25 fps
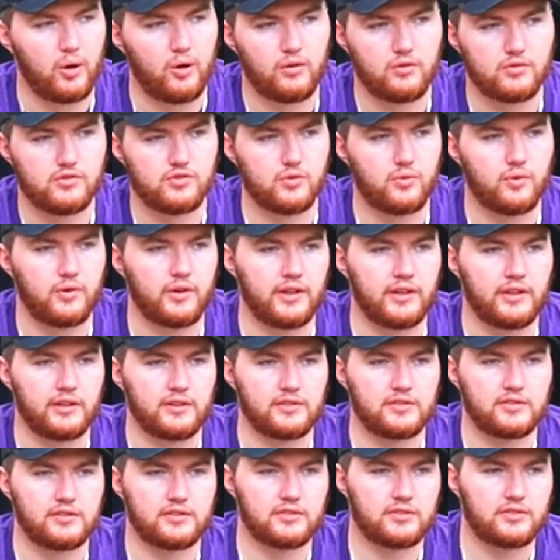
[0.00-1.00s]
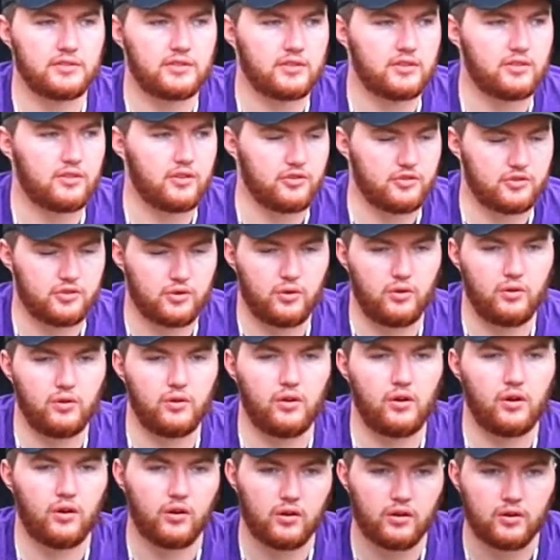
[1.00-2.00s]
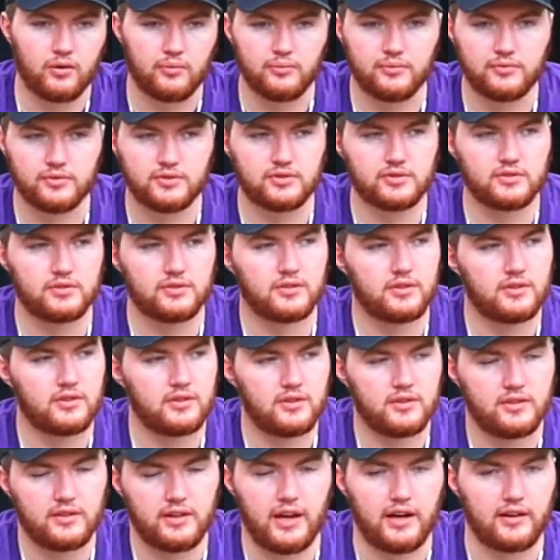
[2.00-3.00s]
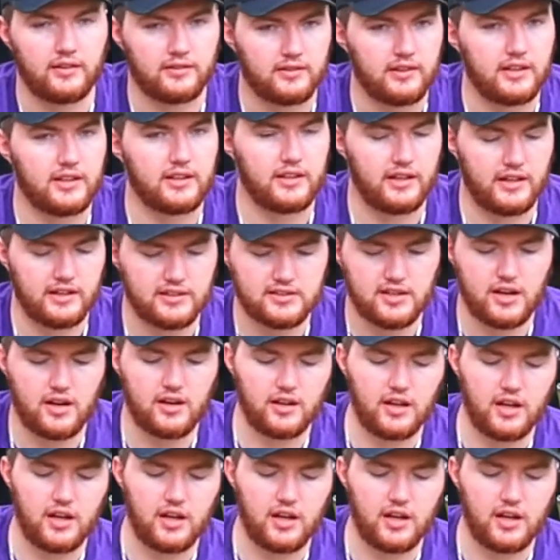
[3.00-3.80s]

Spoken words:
ball joints, control arms. Yeah, it's got